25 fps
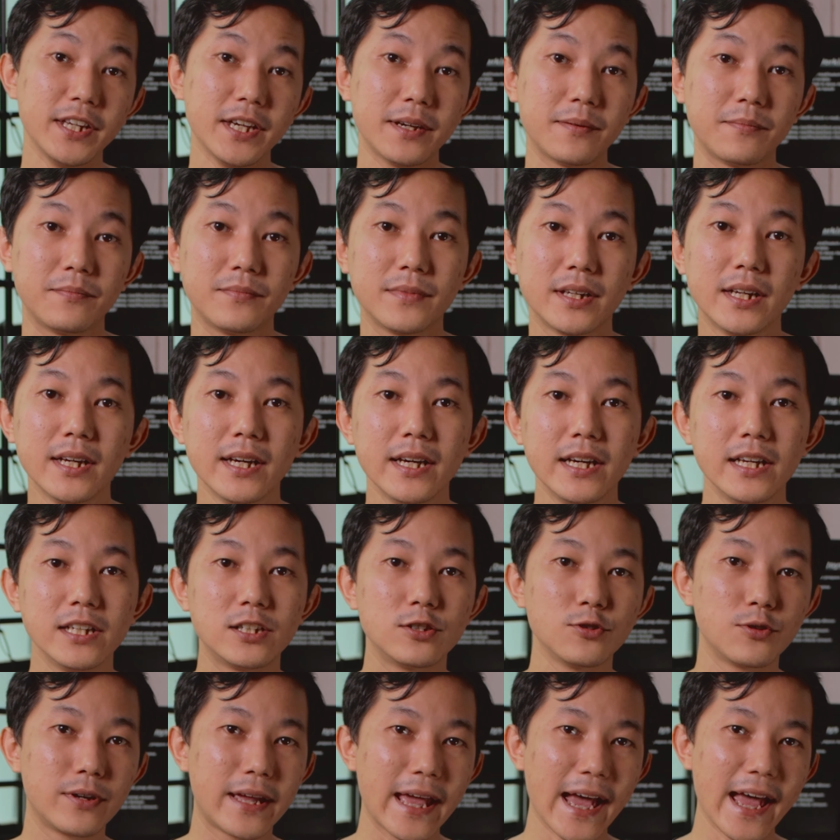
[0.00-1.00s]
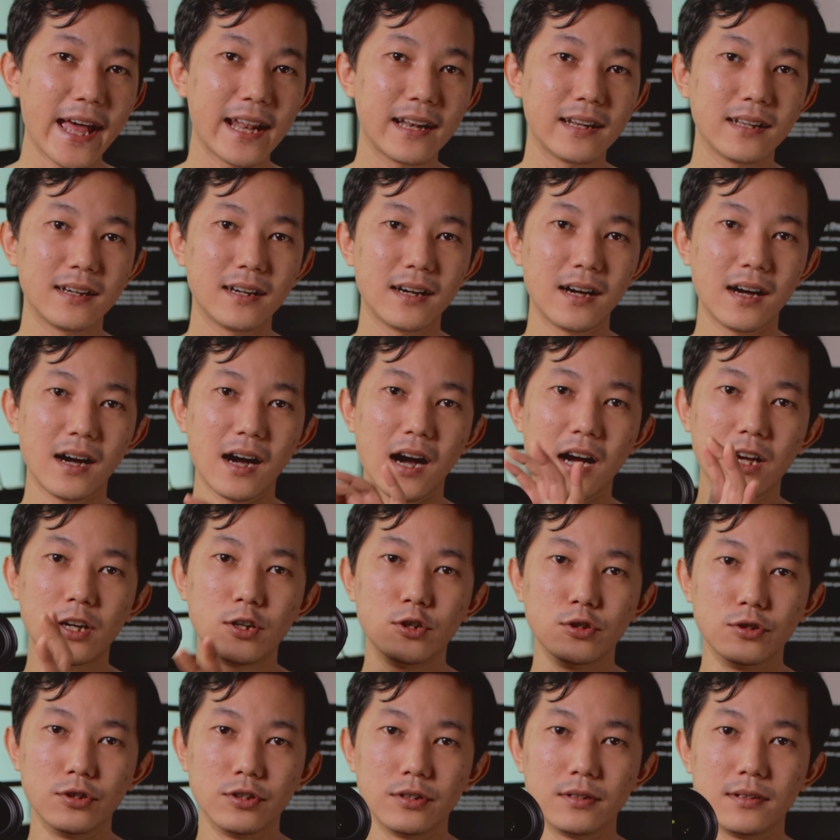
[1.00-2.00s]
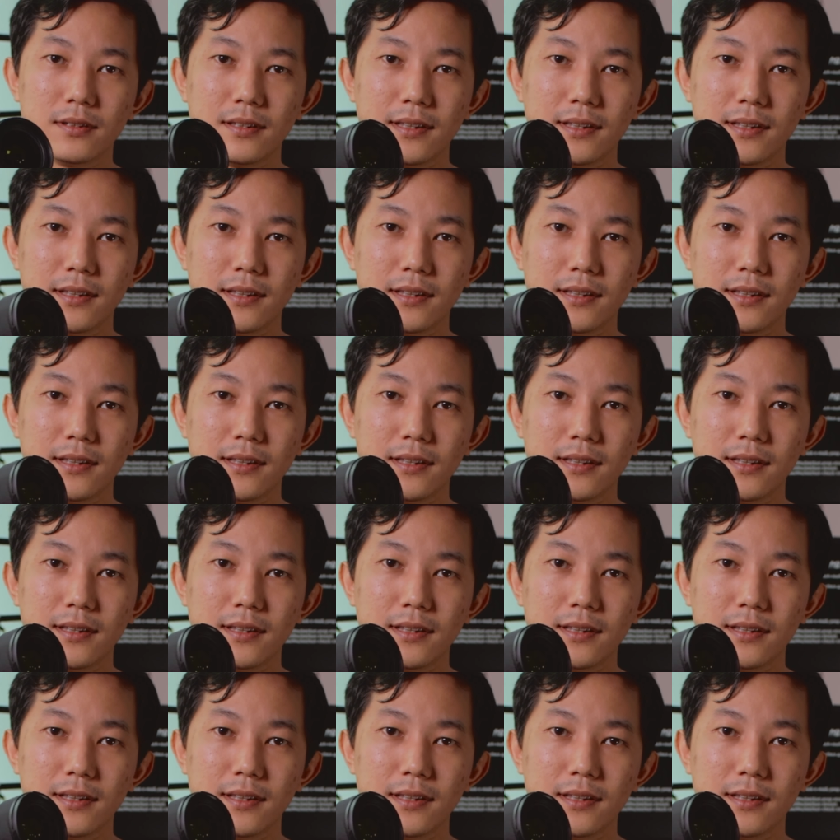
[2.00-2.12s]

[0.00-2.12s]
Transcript: tip is to get a good